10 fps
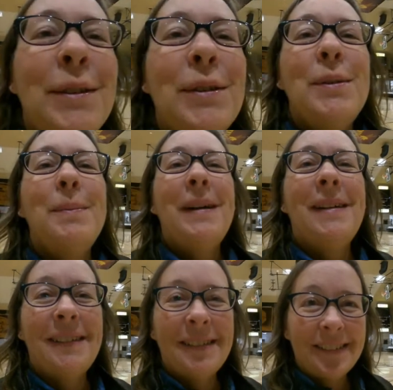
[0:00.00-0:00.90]

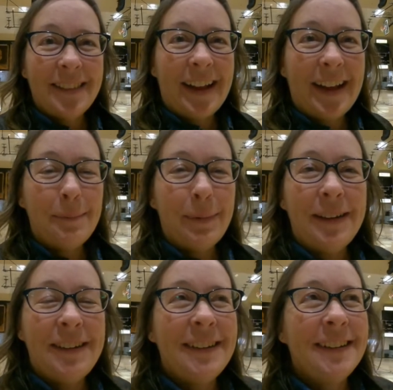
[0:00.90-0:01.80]
smell that
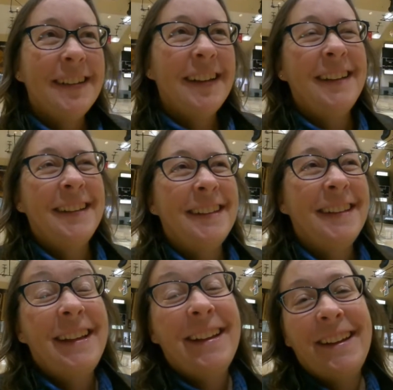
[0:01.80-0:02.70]
butter?
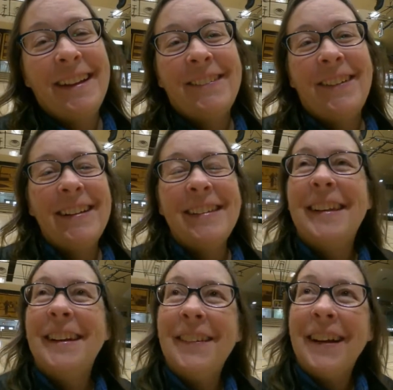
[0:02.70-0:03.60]
Anyways,
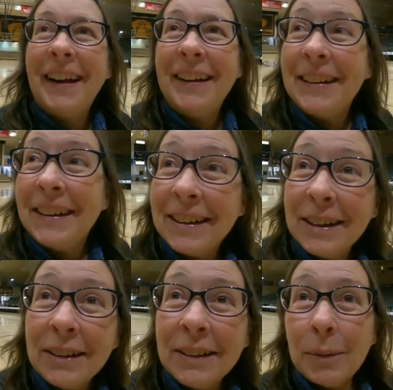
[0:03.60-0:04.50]
here we are,
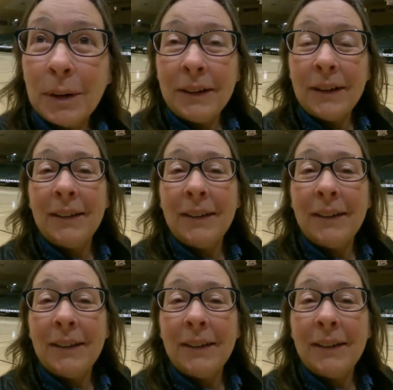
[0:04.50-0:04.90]
wandering